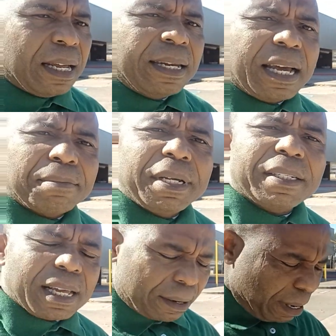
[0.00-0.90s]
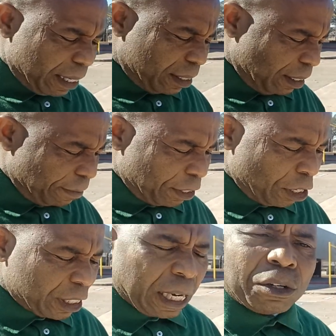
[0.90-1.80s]
let me start by giving
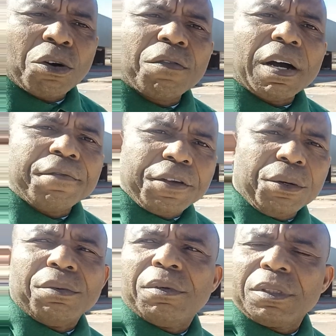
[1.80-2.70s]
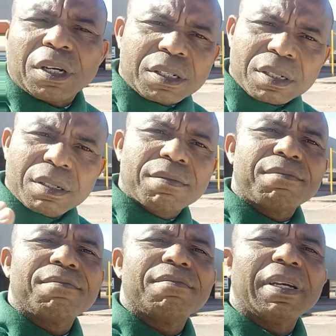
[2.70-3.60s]
us an overview, just
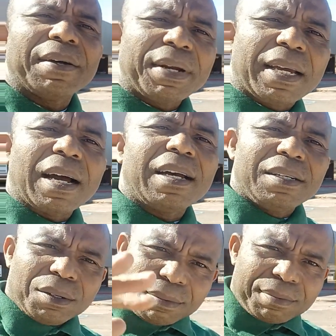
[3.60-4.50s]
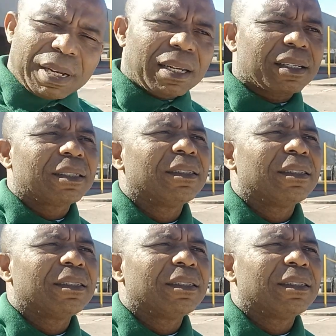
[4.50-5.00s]
a recap, like